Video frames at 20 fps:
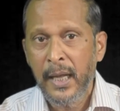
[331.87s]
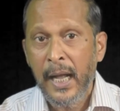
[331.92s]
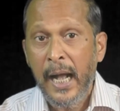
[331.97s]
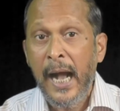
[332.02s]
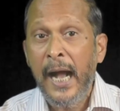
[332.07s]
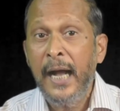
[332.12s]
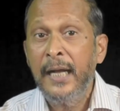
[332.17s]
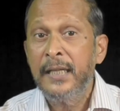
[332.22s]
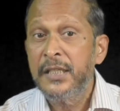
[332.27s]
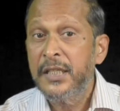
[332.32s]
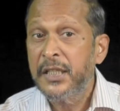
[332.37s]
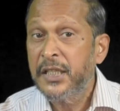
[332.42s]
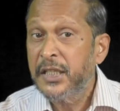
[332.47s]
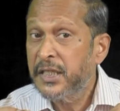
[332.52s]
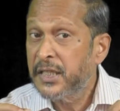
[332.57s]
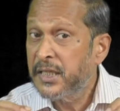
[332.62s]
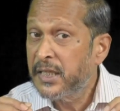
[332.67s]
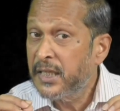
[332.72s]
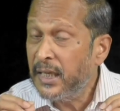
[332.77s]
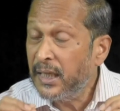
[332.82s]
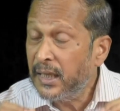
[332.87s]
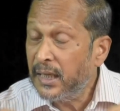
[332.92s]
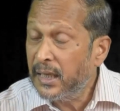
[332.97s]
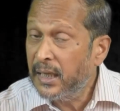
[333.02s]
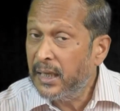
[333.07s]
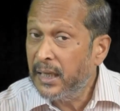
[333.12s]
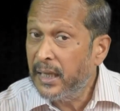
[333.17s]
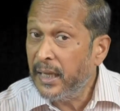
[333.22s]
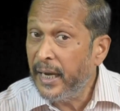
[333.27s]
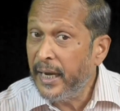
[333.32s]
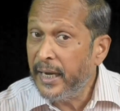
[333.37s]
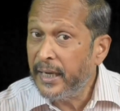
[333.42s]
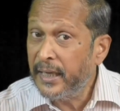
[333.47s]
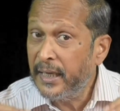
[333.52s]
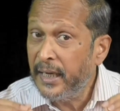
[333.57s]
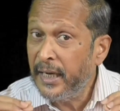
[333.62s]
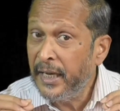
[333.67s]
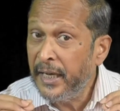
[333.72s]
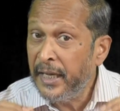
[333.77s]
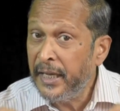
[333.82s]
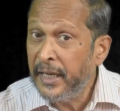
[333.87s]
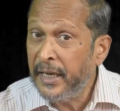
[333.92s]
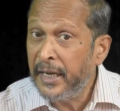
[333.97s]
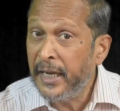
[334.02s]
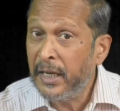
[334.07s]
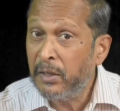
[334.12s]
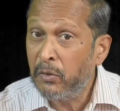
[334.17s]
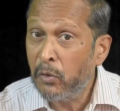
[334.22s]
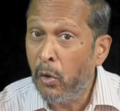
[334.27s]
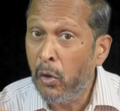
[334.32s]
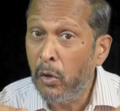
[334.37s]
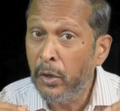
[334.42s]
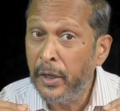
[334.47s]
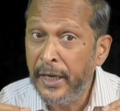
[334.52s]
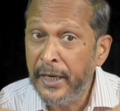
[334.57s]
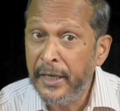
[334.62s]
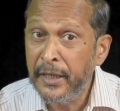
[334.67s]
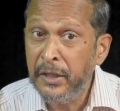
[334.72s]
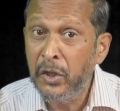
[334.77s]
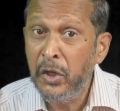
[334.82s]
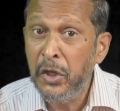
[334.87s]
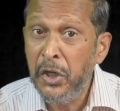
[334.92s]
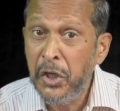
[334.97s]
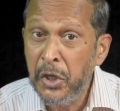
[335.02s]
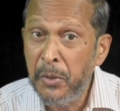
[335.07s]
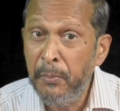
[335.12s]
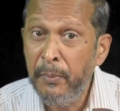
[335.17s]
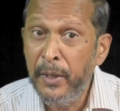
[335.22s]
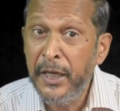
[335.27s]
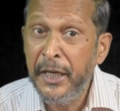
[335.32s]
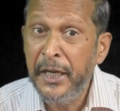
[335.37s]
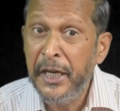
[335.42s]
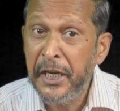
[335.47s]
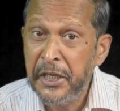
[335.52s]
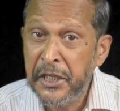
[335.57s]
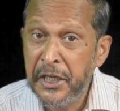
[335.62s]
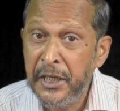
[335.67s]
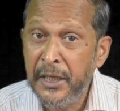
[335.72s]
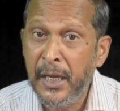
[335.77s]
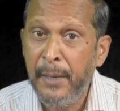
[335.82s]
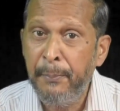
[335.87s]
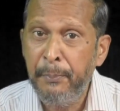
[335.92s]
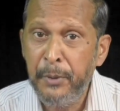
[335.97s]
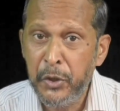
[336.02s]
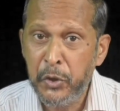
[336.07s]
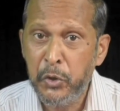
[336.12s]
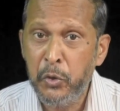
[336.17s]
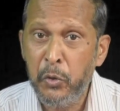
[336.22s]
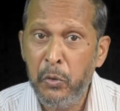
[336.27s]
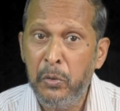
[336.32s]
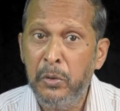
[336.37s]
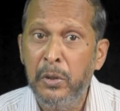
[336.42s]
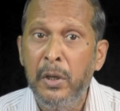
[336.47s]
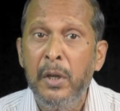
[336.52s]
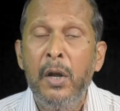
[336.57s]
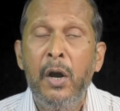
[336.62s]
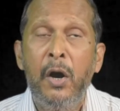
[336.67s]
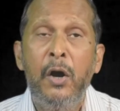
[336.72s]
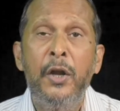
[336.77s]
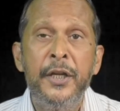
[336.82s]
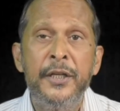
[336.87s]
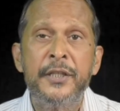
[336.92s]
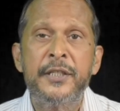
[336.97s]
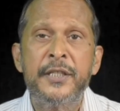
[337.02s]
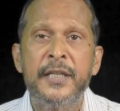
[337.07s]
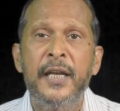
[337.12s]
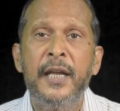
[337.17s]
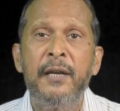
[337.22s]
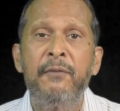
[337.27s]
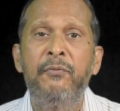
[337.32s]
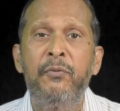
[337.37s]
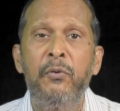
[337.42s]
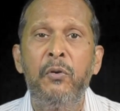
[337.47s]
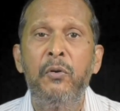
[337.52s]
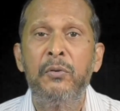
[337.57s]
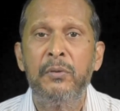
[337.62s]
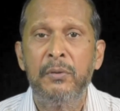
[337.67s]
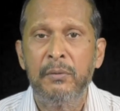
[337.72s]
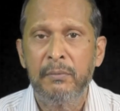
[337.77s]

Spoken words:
and secretly recorded the humiliating episode on his cell phone.